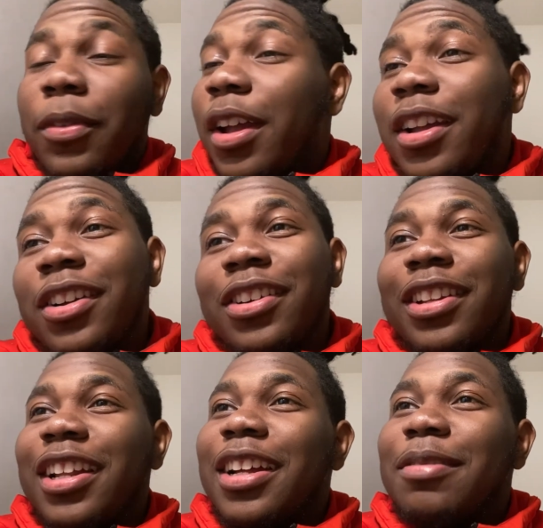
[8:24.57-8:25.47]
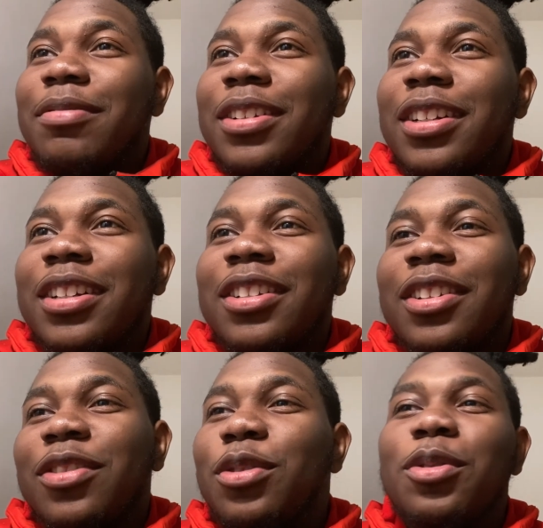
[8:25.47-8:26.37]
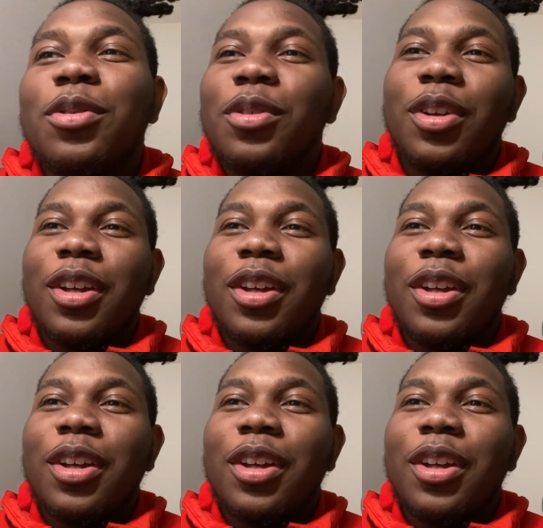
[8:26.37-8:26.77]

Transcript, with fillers: I ain't gonna lie, bro. If you,